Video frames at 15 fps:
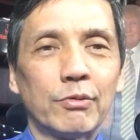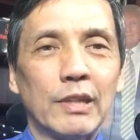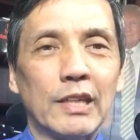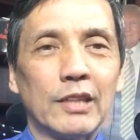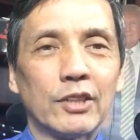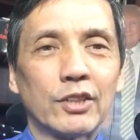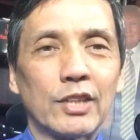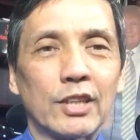
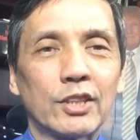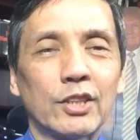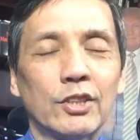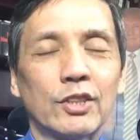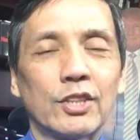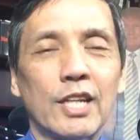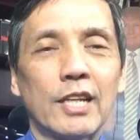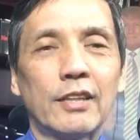
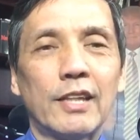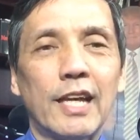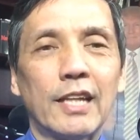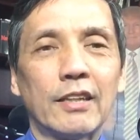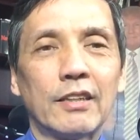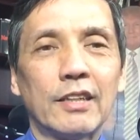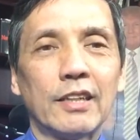Sessions said that